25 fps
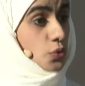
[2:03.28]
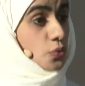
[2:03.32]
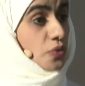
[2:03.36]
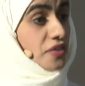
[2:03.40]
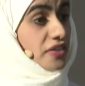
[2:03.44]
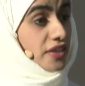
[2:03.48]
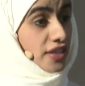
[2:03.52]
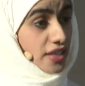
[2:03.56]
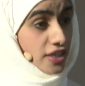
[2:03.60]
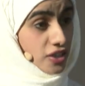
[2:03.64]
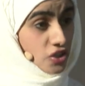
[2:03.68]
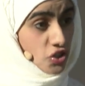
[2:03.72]
with
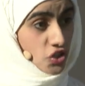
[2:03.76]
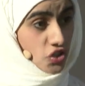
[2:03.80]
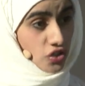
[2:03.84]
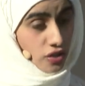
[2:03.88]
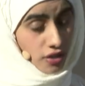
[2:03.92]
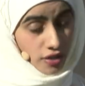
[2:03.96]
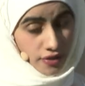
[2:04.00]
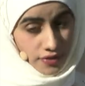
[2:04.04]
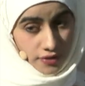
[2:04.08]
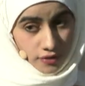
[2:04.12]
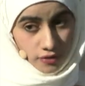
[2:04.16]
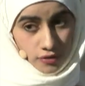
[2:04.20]
each
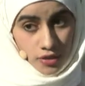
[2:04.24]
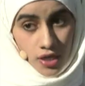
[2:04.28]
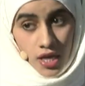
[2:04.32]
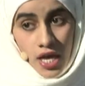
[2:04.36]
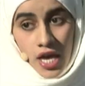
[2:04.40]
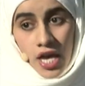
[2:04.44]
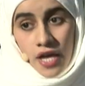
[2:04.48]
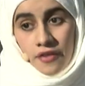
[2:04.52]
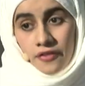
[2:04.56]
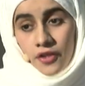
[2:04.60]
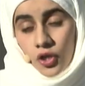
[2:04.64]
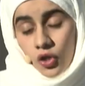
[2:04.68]
other,
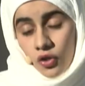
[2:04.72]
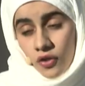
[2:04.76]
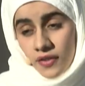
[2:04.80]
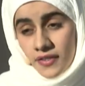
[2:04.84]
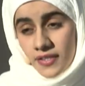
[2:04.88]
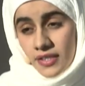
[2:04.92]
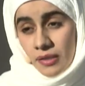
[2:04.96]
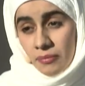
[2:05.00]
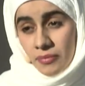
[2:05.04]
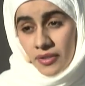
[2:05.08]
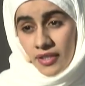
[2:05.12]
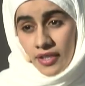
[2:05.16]
the
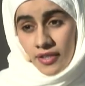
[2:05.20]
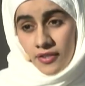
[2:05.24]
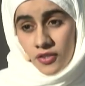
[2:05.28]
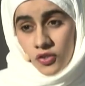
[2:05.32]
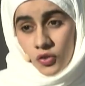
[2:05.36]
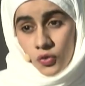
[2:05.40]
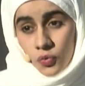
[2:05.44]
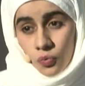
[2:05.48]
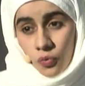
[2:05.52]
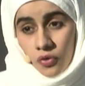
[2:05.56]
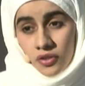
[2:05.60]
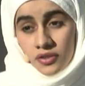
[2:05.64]

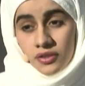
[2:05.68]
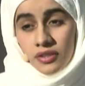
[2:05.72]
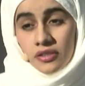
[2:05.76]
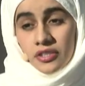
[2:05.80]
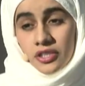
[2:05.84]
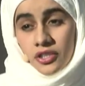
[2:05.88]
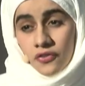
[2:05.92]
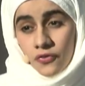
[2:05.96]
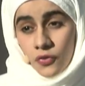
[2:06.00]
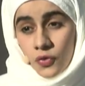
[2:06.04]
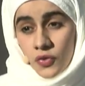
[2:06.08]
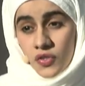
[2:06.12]
contaminated water
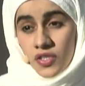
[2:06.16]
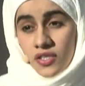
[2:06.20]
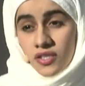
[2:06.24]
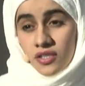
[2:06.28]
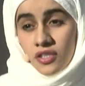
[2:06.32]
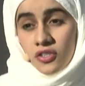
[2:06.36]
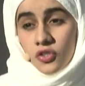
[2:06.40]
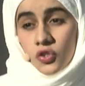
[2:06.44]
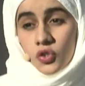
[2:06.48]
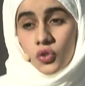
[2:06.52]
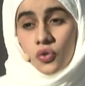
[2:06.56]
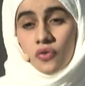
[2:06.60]
diffuses
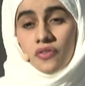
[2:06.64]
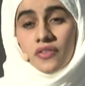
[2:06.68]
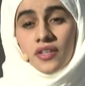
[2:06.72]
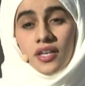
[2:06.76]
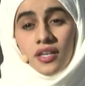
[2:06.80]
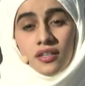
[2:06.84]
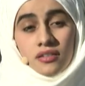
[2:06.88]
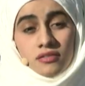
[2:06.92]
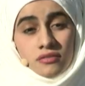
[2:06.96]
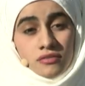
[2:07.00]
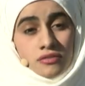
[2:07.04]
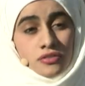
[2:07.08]
into the
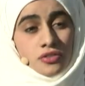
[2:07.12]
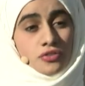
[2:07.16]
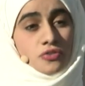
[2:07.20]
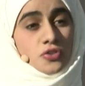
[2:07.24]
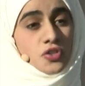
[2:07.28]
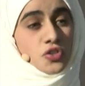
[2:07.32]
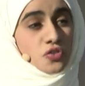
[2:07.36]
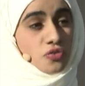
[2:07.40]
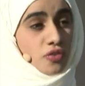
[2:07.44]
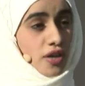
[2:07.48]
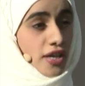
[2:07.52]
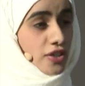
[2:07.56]
inner
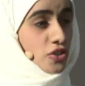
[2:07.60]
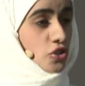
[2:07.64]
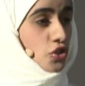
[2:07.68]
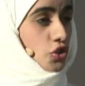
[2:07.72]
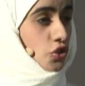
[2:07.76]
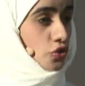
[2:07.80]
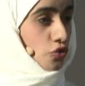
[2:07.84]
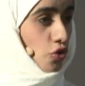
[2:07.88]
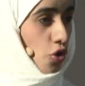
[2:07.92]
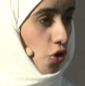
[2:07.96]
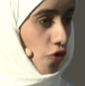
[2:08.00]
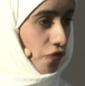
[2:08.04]

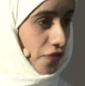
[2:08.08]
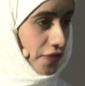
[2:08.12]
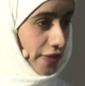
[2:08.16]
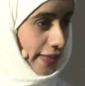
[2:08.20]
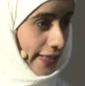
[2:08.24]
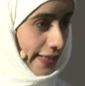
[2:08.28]
structure of the